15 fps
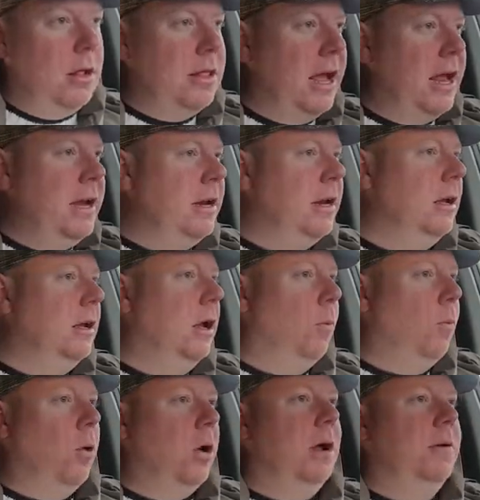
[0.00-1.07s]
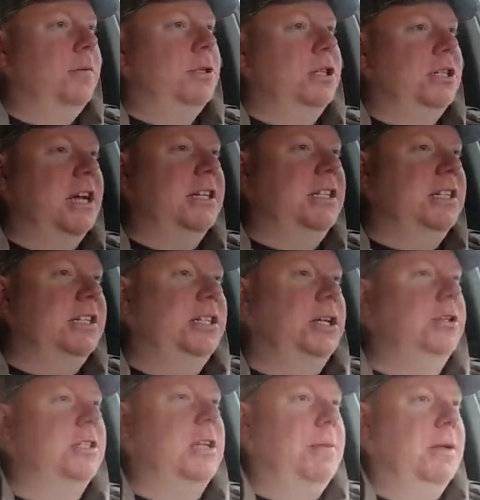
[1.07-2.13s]
then what I would suggest is
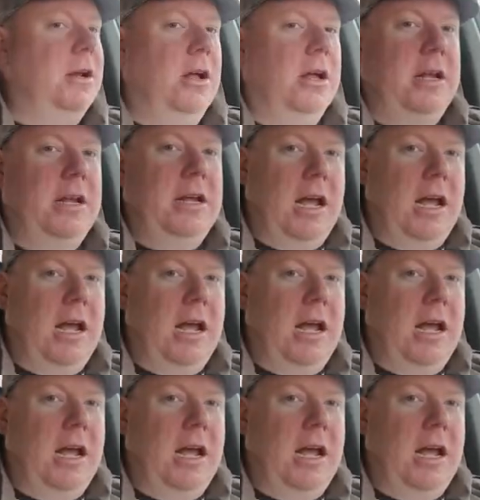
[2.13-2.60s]
use something like